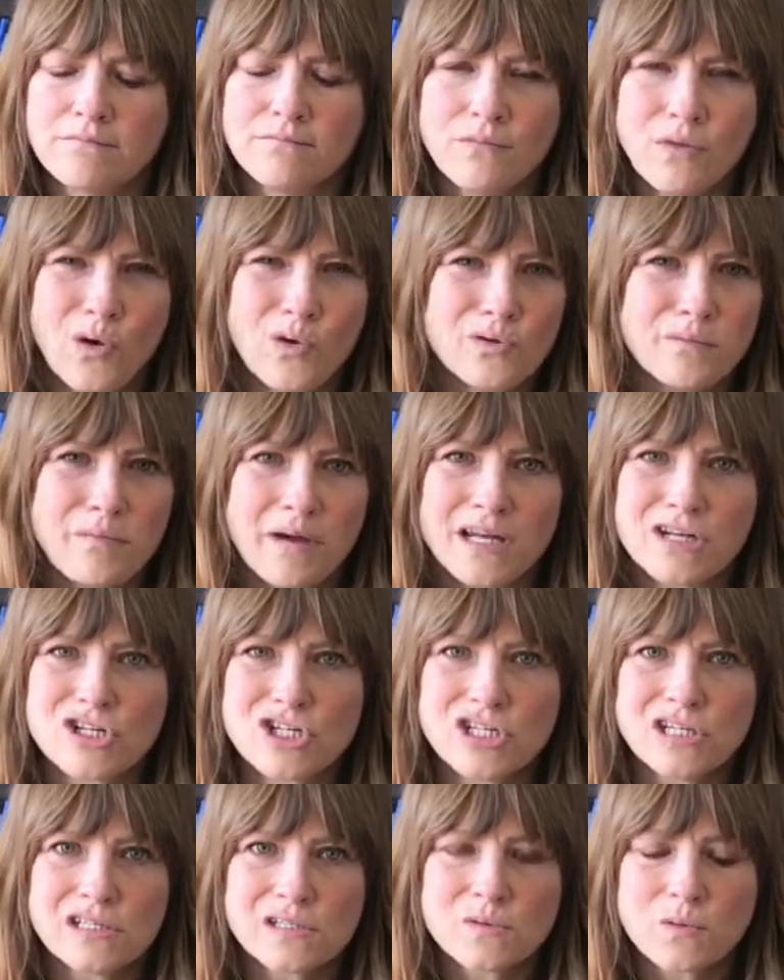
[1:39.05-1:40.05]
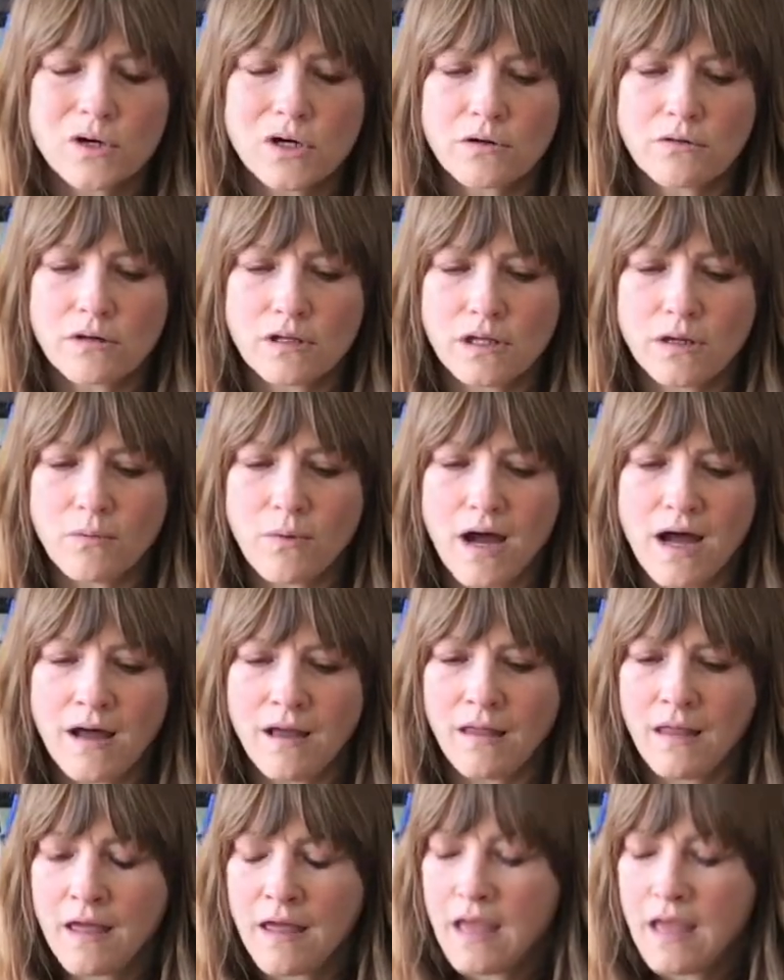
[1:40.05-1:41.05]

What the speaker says: Old bed sheets work really well.